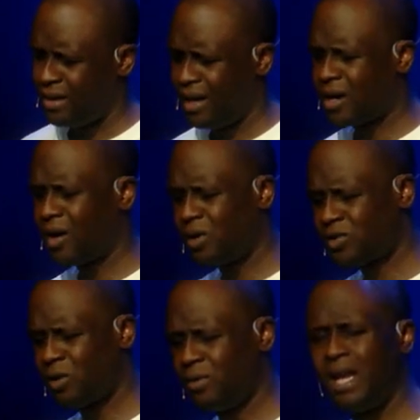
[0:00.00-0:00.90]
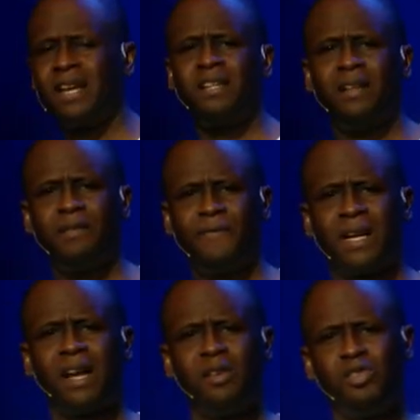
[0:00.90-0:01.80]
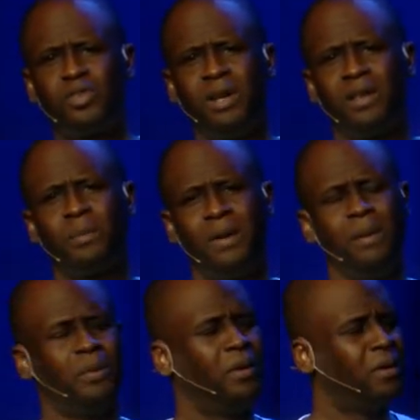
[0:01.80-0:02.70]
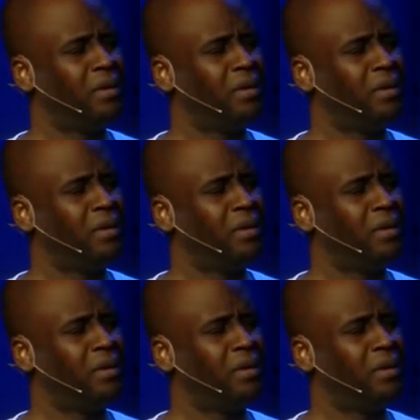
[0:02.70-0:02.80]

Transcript: It can also negatively affect how you treat other people.